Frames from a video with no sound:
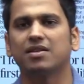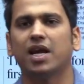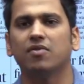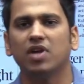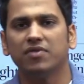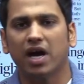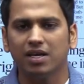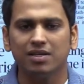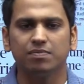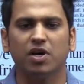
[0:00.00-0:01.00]
Like we have the
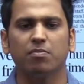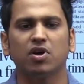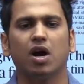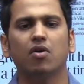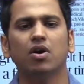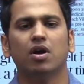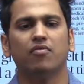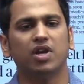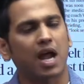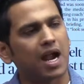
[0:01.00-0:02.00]
INS Marmagao,
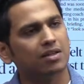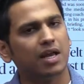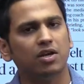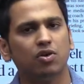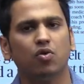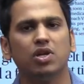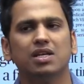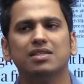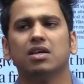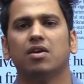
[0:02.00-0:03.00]
we had the
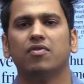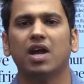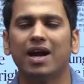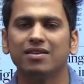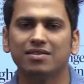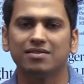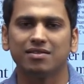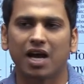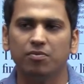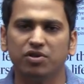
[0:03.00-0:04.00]
editorials, we had this
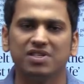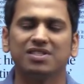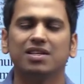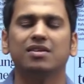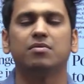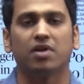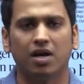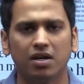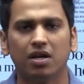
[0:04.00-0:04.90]
ribociclib drug.